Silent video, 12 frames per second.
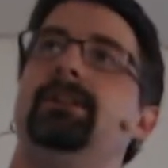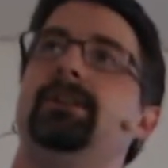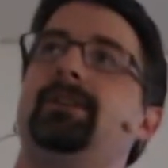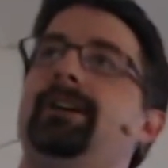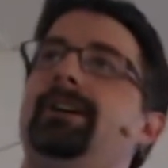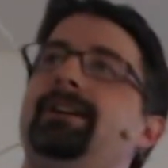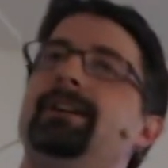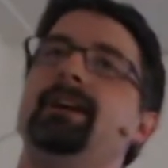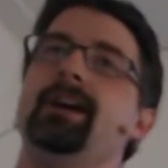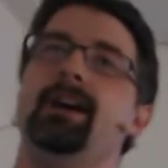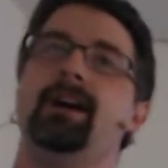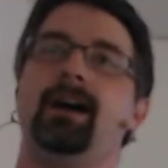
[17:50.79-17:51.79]
Okay,
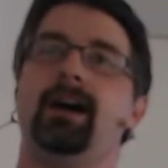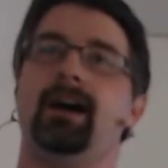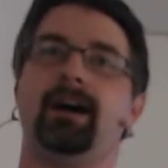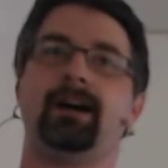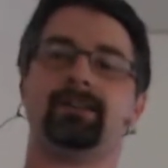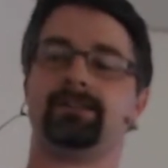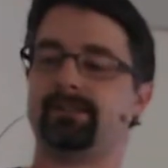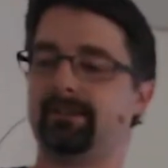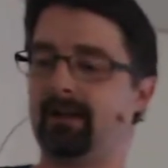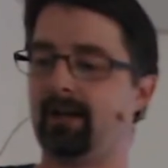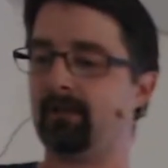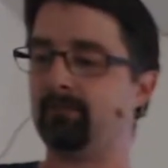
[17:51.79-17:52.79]
and
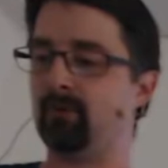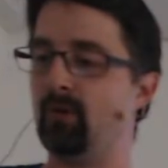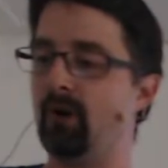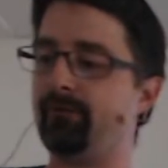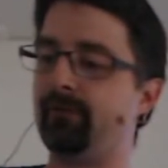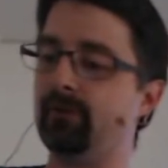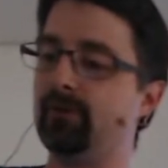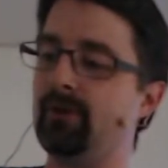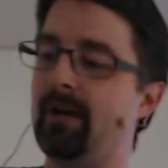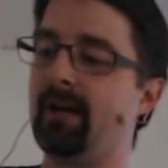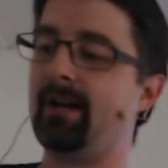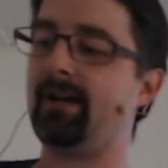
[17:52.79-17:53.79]
who of
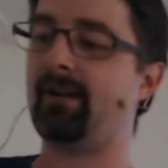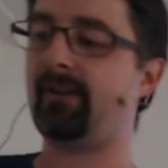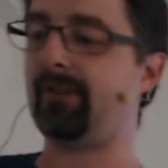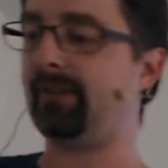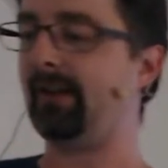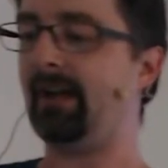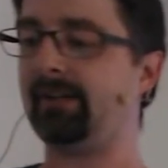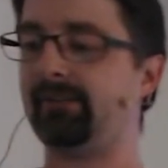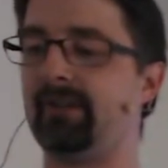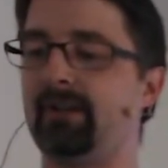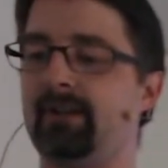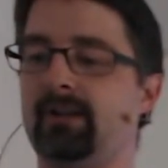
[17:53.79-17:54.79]
you
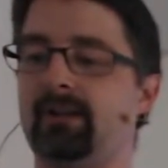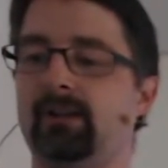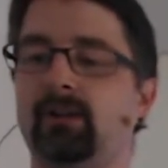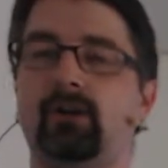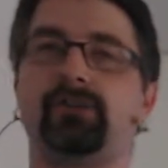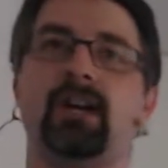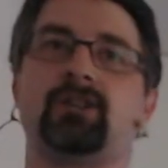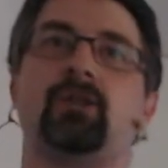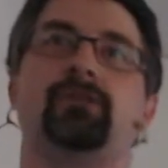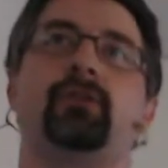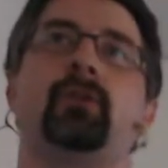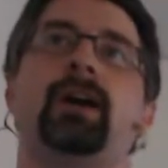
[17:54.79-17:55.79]
has a Logstash
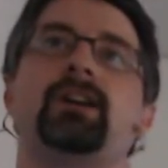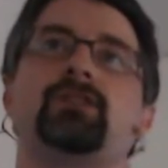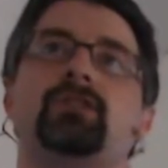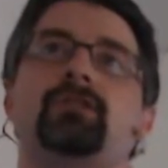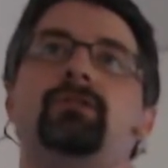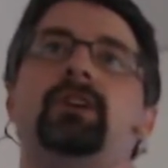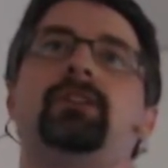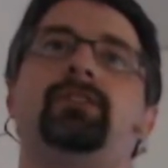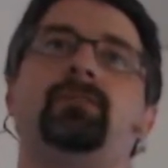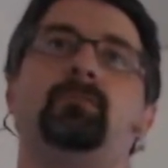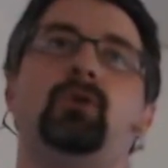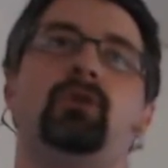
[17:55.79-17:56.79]
configuration
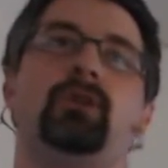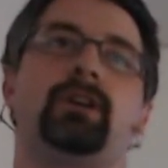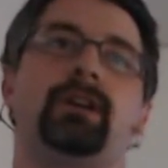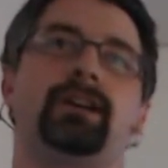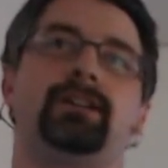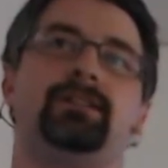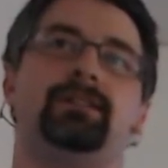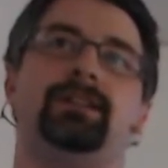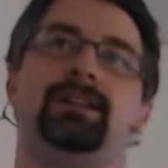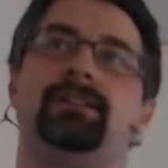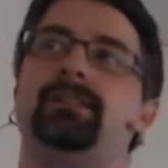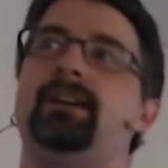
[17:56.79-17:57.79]
with more than,
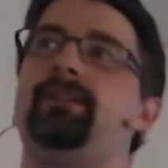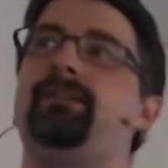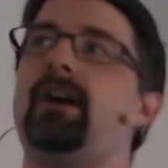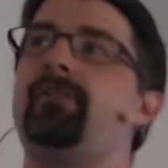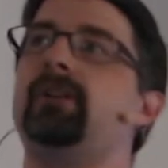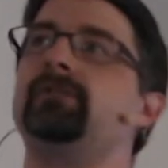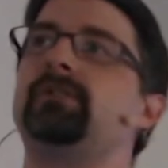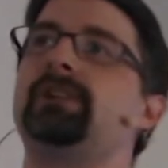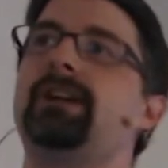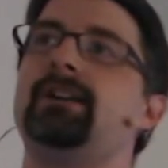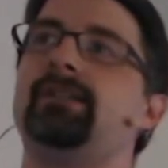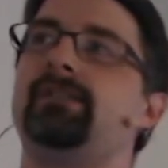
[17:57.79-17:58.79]
let's say,
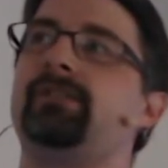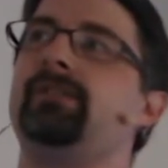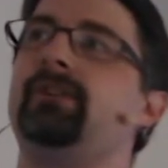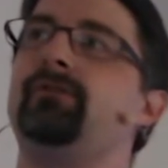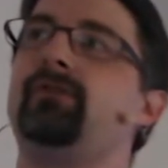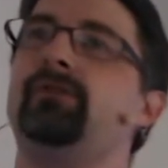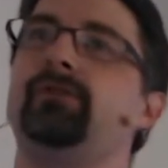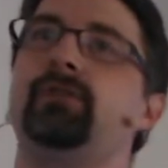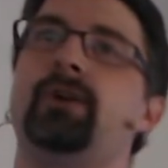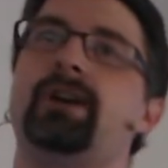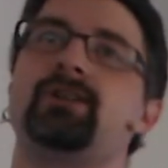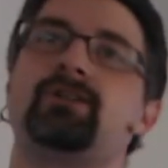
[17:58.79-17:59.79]
500 lines of
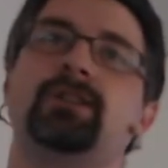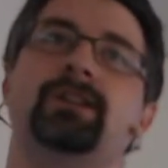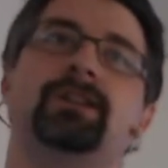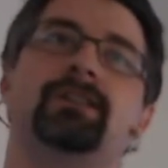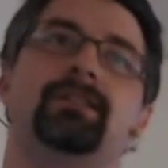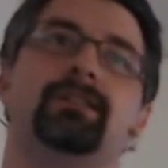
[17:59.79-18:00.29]
configuration?